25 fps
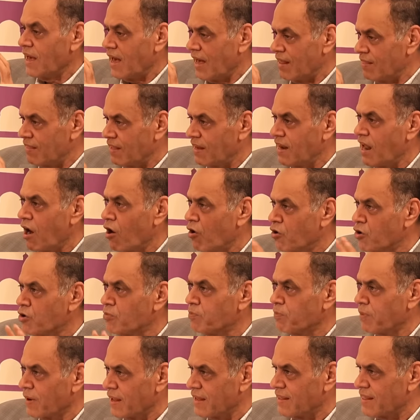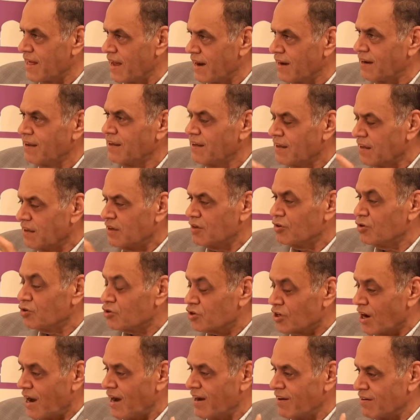And then how do you play that? You
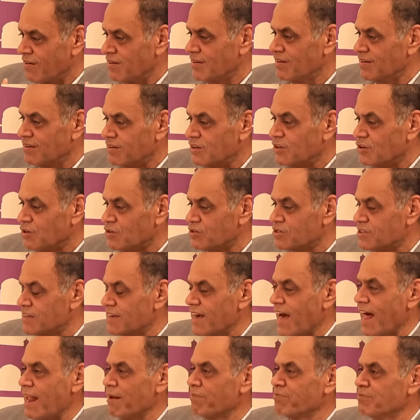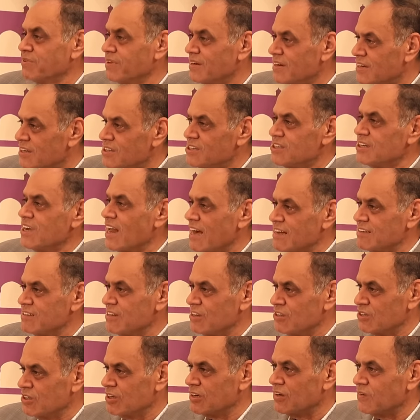try and, you know, scalp the
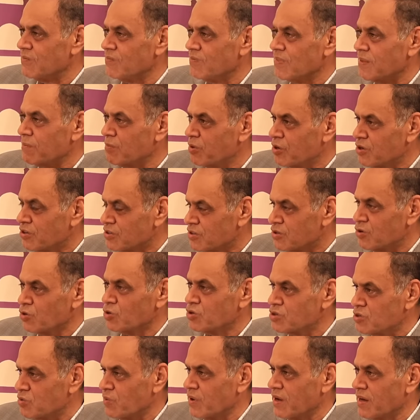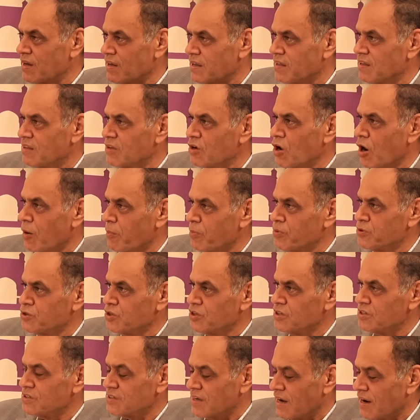digitization because those are where the
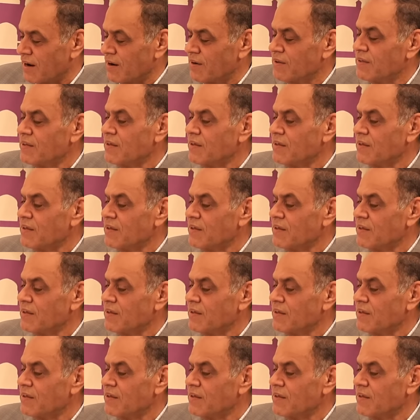opportunities are.